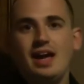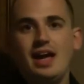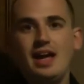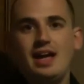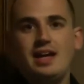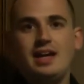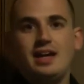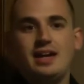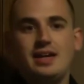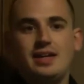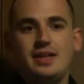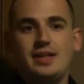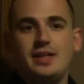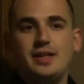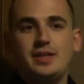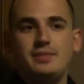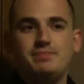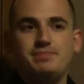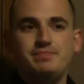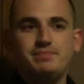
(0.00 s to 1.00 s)
And
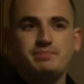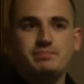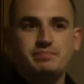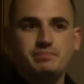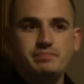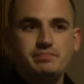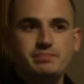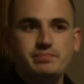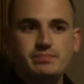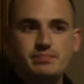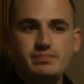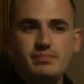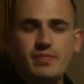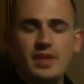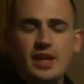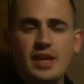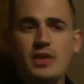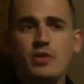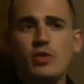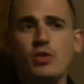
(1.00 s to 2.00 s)

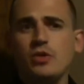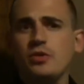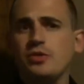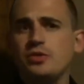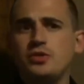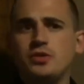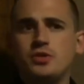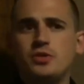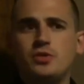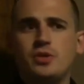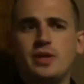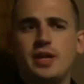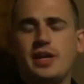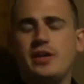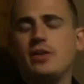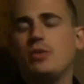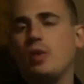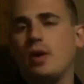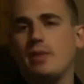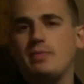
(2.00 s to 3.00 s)
in order to get
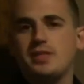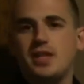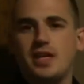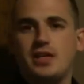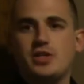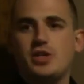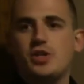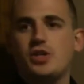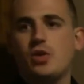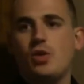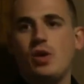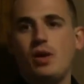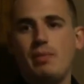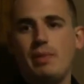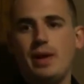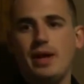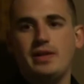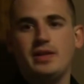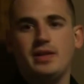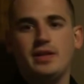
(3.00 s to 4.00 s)
your website to show up
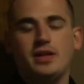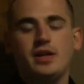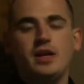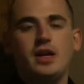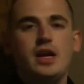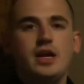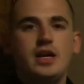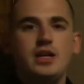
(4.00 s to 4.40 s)
on there,